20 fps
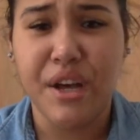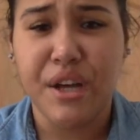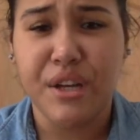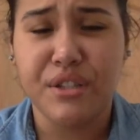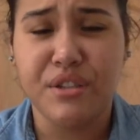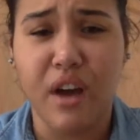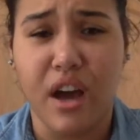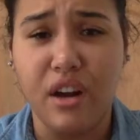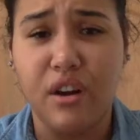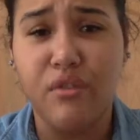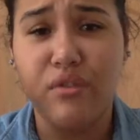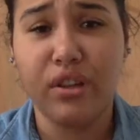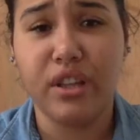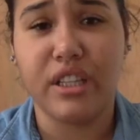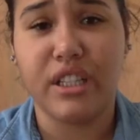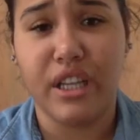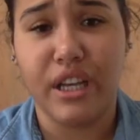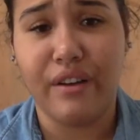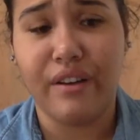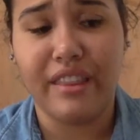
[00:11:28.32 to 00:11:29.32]
so I don't really
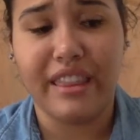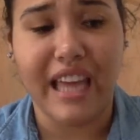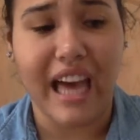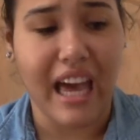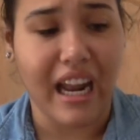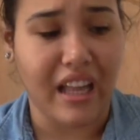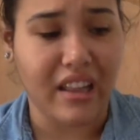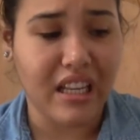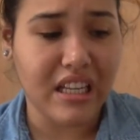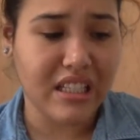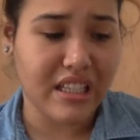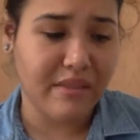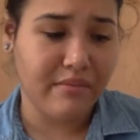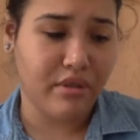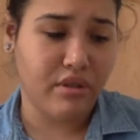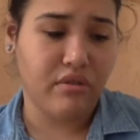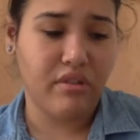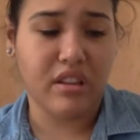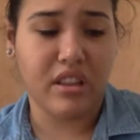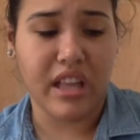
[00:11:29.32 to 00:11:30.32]
deal with that unless I'm
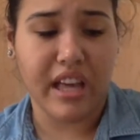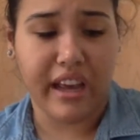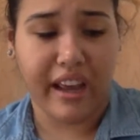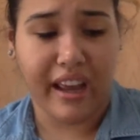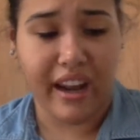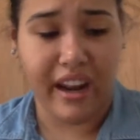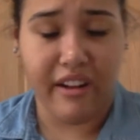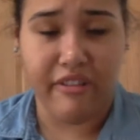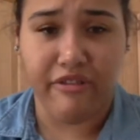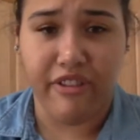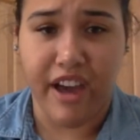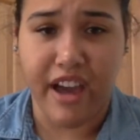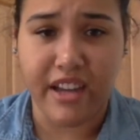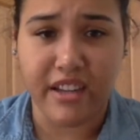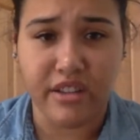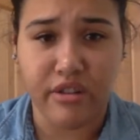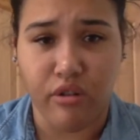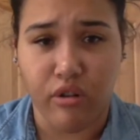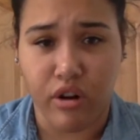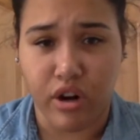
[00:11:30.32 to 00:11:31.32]
doing like an
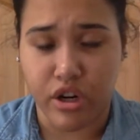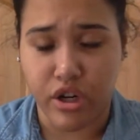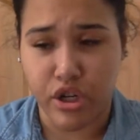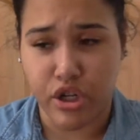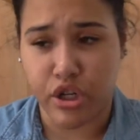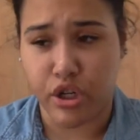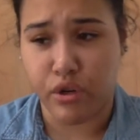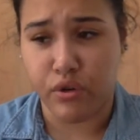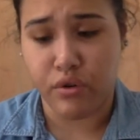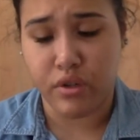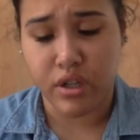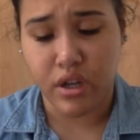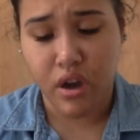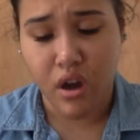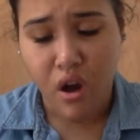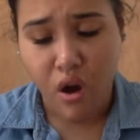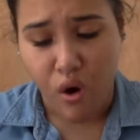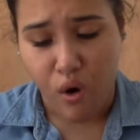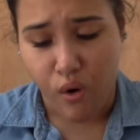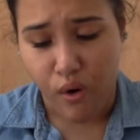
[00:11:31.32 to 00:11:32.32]
event or a shoot
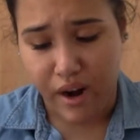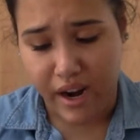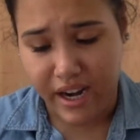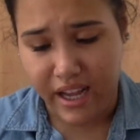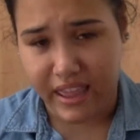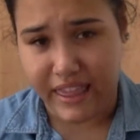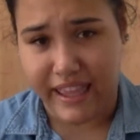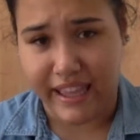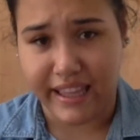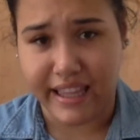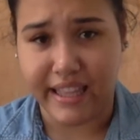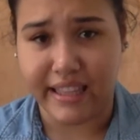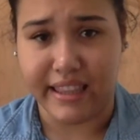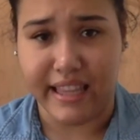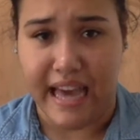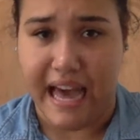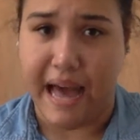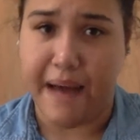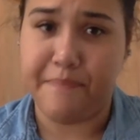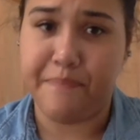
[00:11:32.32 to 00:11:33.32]
or anything like
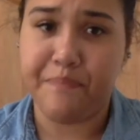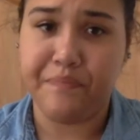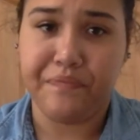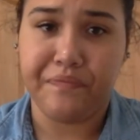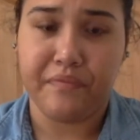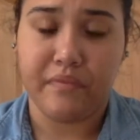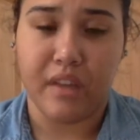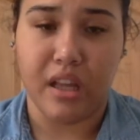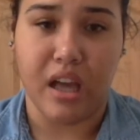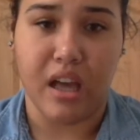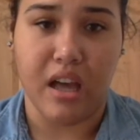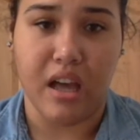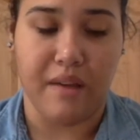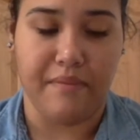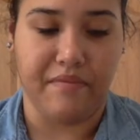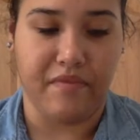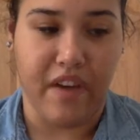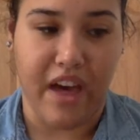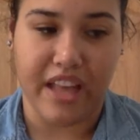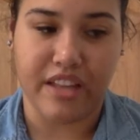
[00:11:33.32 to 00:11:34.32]
that.
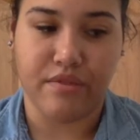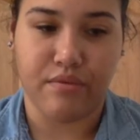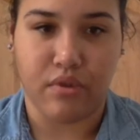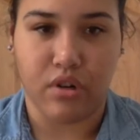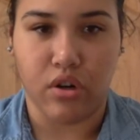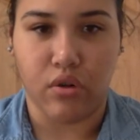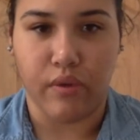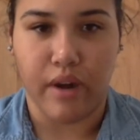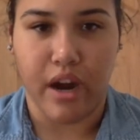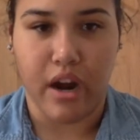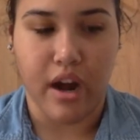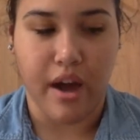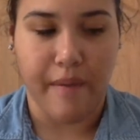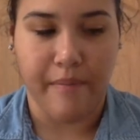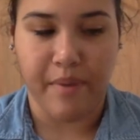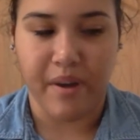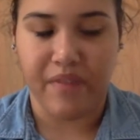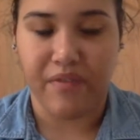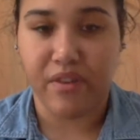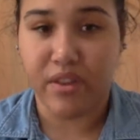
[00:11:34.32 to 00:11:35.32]
That's when I'll wear it.
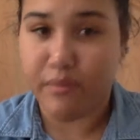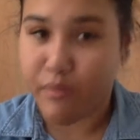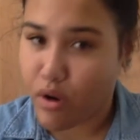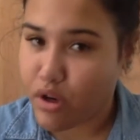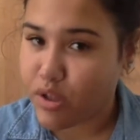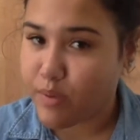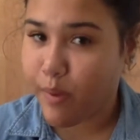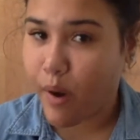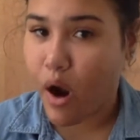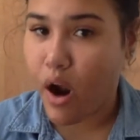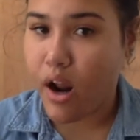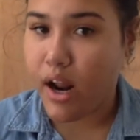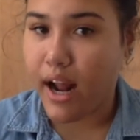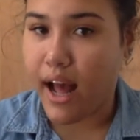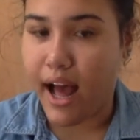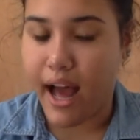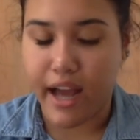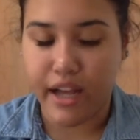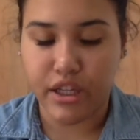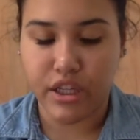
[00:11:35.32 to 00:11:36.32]
But for the most part,
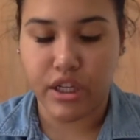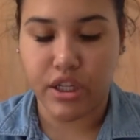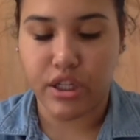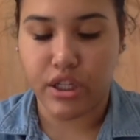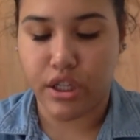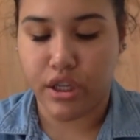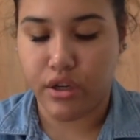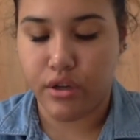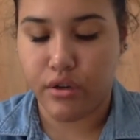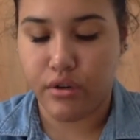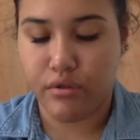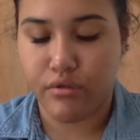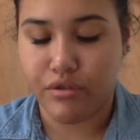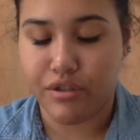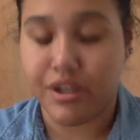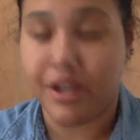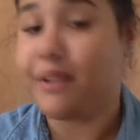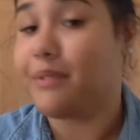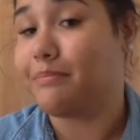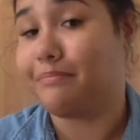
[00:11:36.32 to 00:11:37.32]
I just
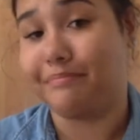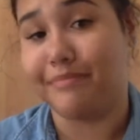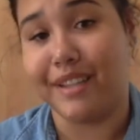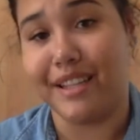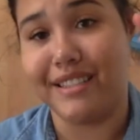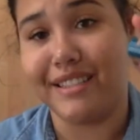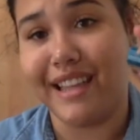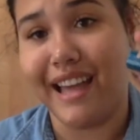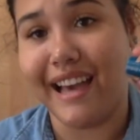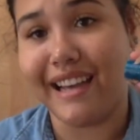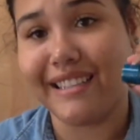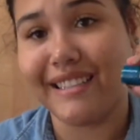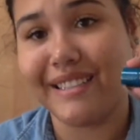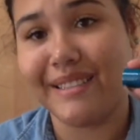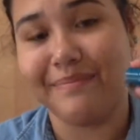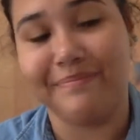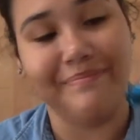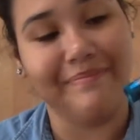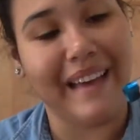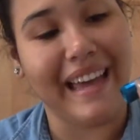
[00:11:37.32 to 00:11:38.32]
use
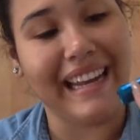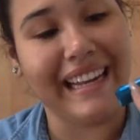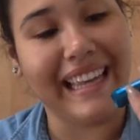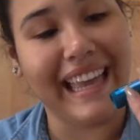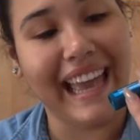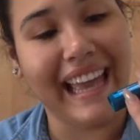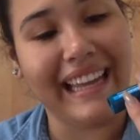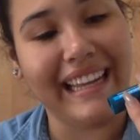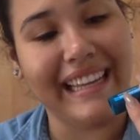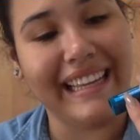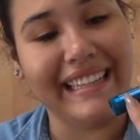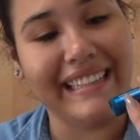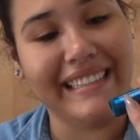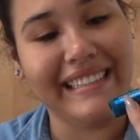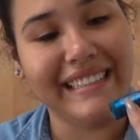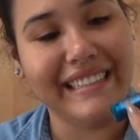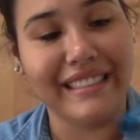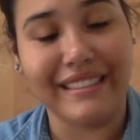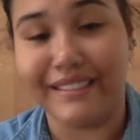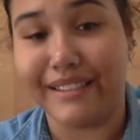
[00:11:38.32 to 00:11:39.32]
Blistex medicated
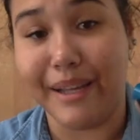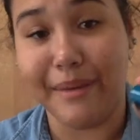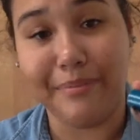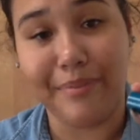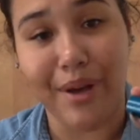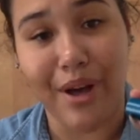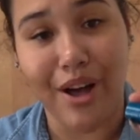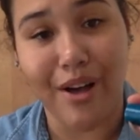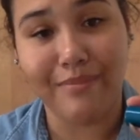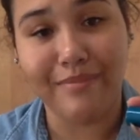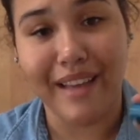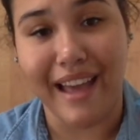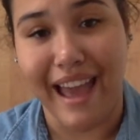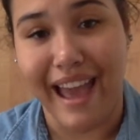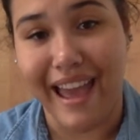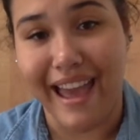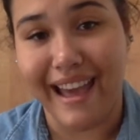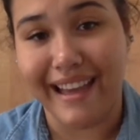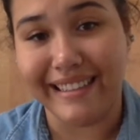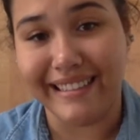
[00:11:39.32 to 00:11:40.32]
lip balm,
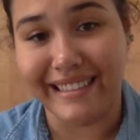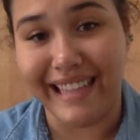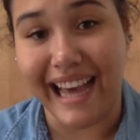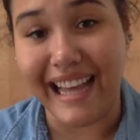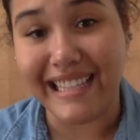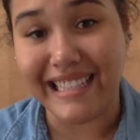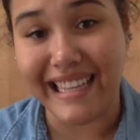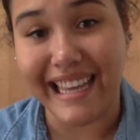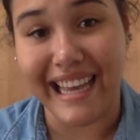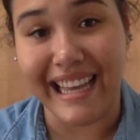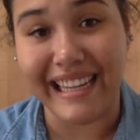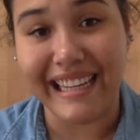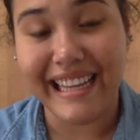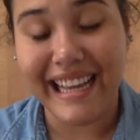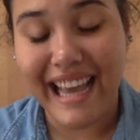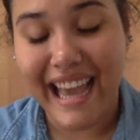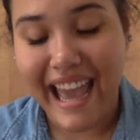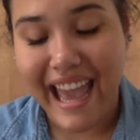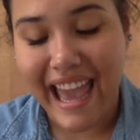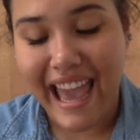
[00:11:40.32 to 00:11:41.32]
and that's it.
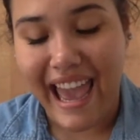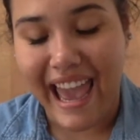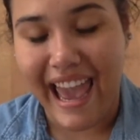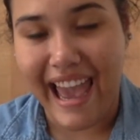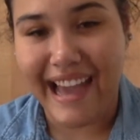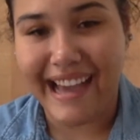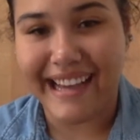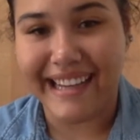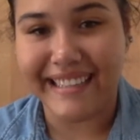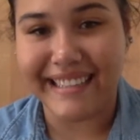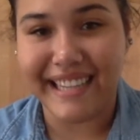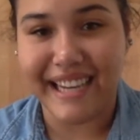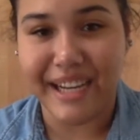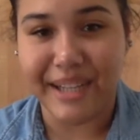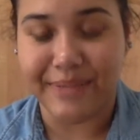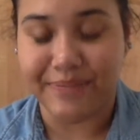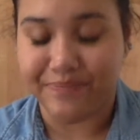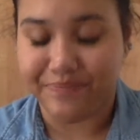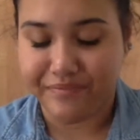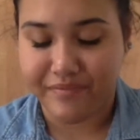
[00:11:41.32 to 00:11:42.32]
And
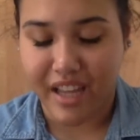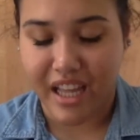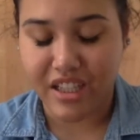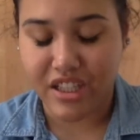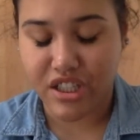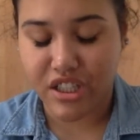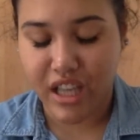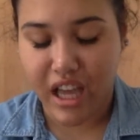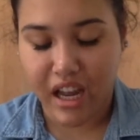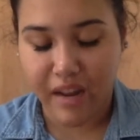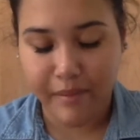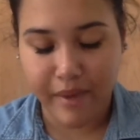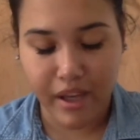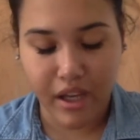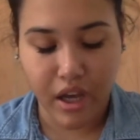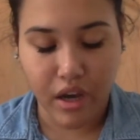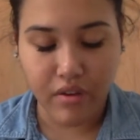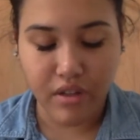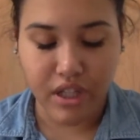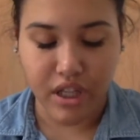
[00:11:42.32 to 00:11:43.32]
that's just kind of my
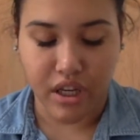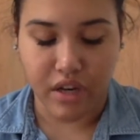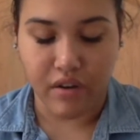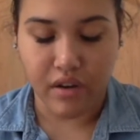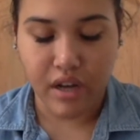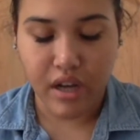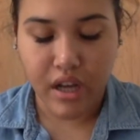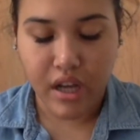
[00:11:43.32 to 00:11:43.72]
go-to.